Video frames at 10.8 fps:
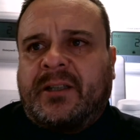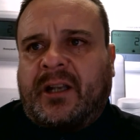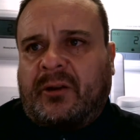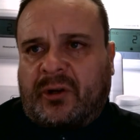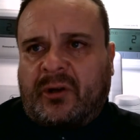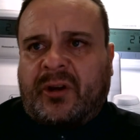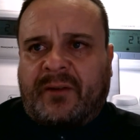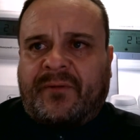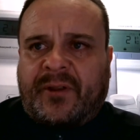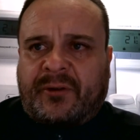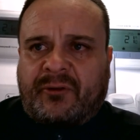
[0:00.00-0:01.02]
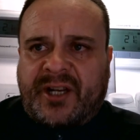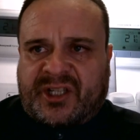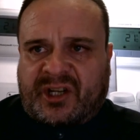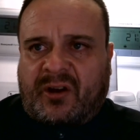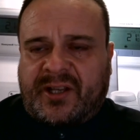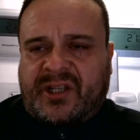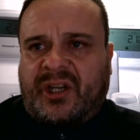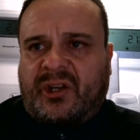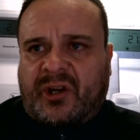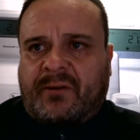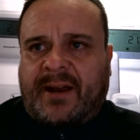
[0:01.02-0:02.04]
You know, you're looking for three signs that
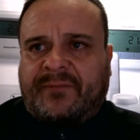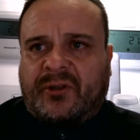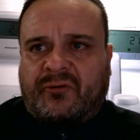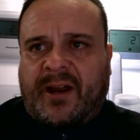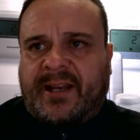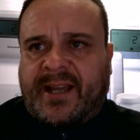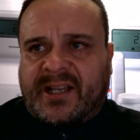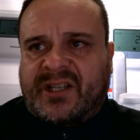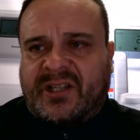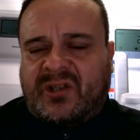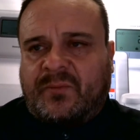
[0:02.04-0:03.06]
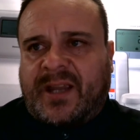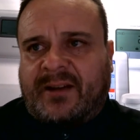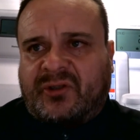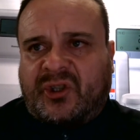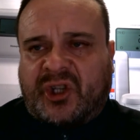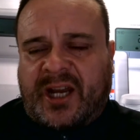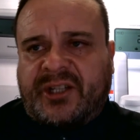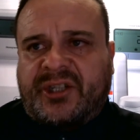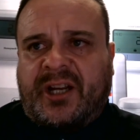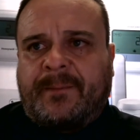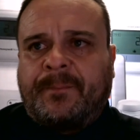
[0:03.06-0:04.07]
you don't have to drain that system down to
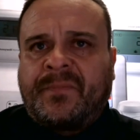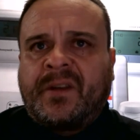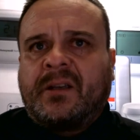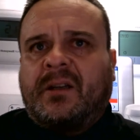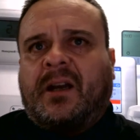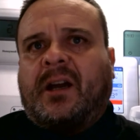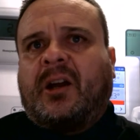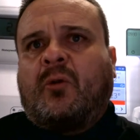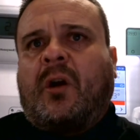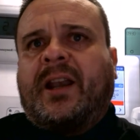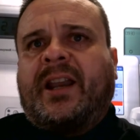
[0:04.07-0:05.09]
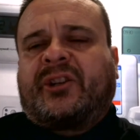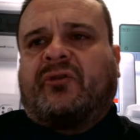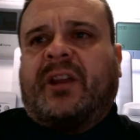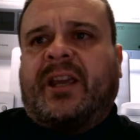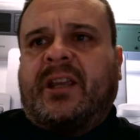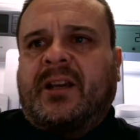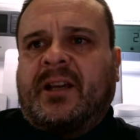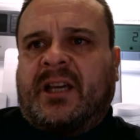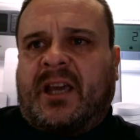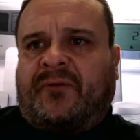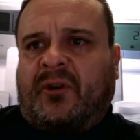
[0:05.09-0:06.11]
change it. Uh, quite literally,
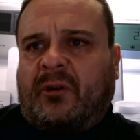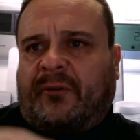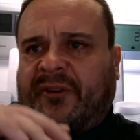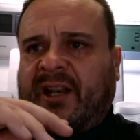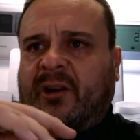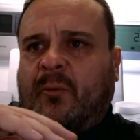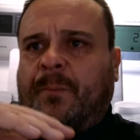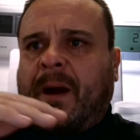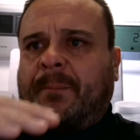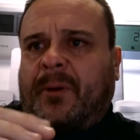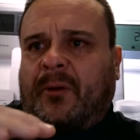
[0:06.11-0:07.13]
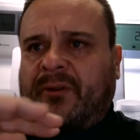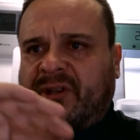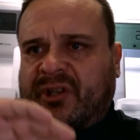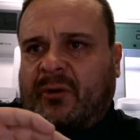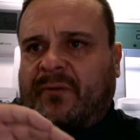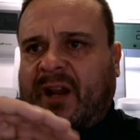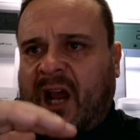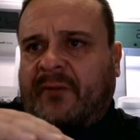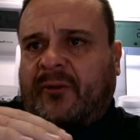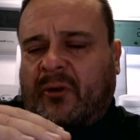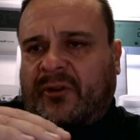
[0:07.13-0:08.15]
if you look for the little bump on the silver
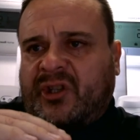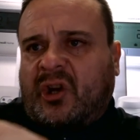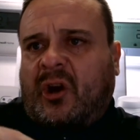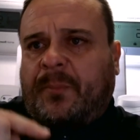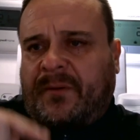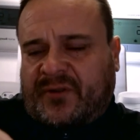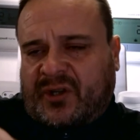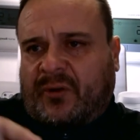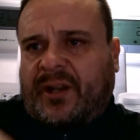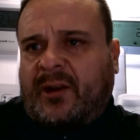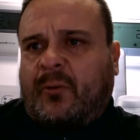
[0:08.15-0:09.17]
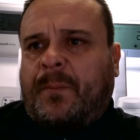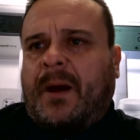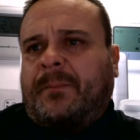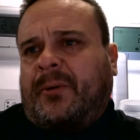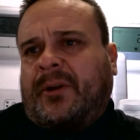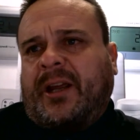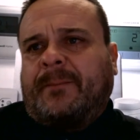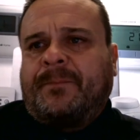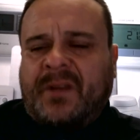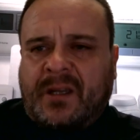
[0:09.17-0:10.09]
cover on the top, if it's got the little bump on it,